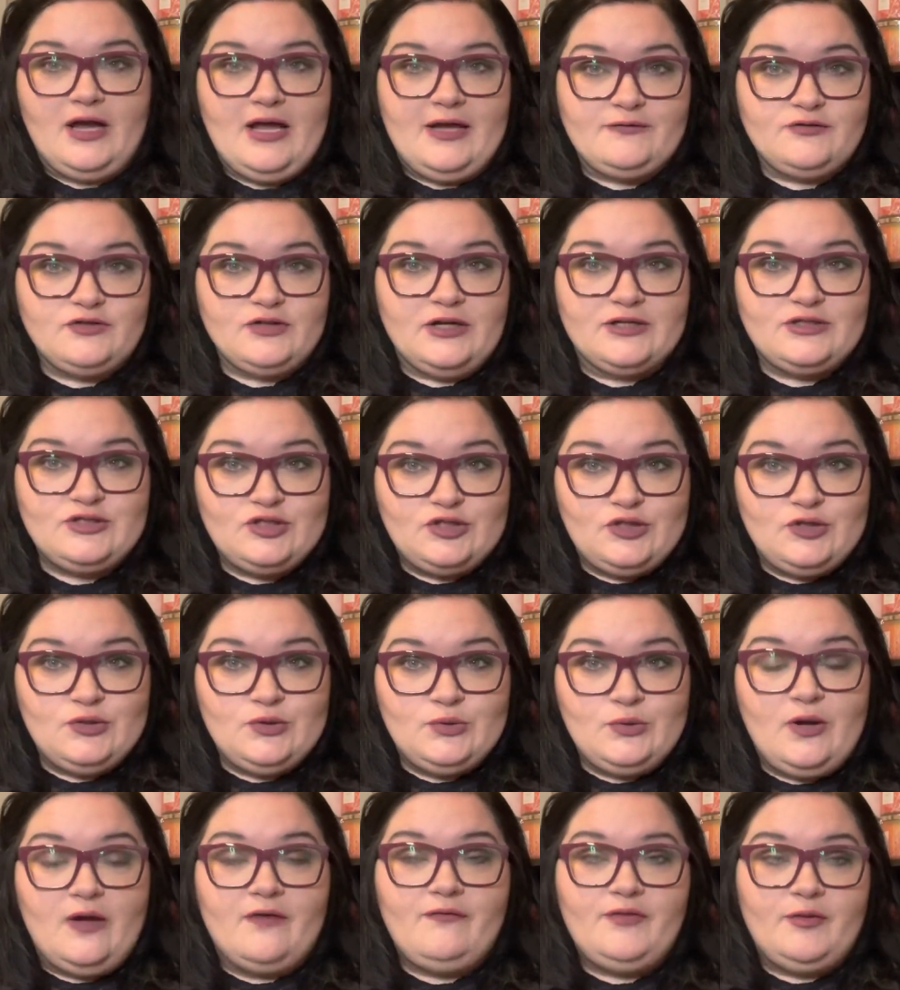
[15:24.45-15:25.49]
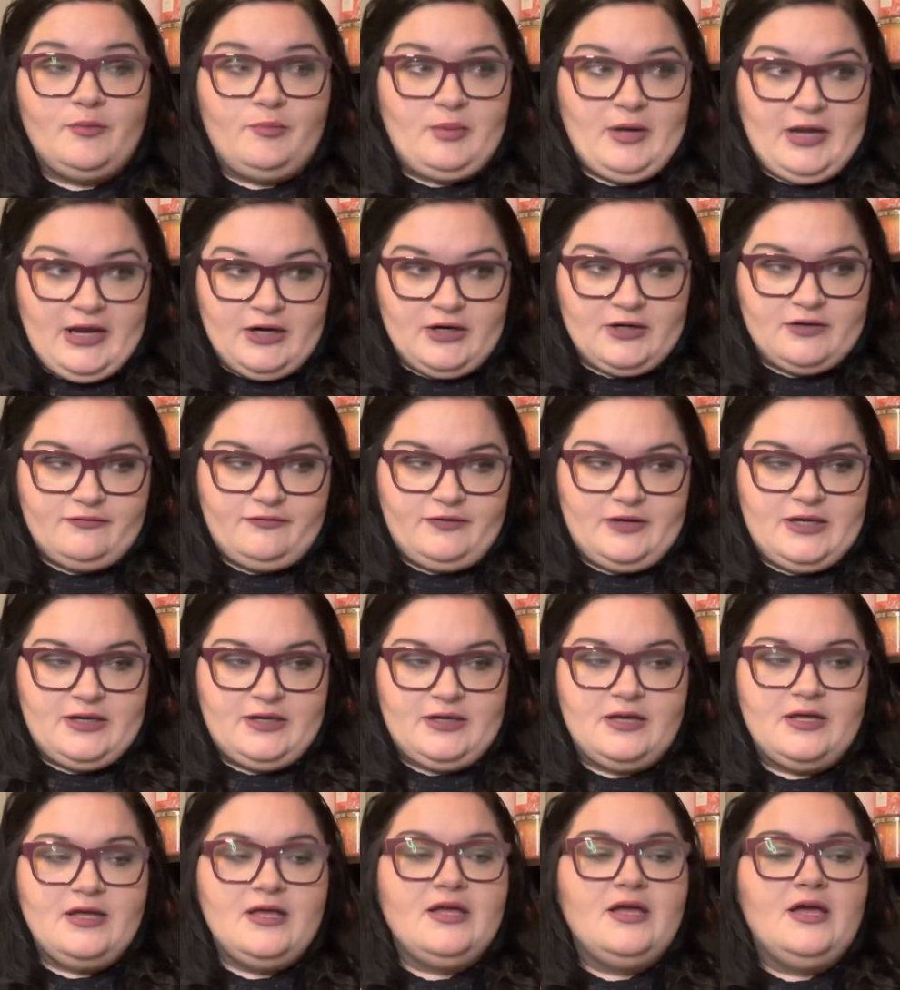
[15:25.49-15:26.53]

I've tried two of the paraffin.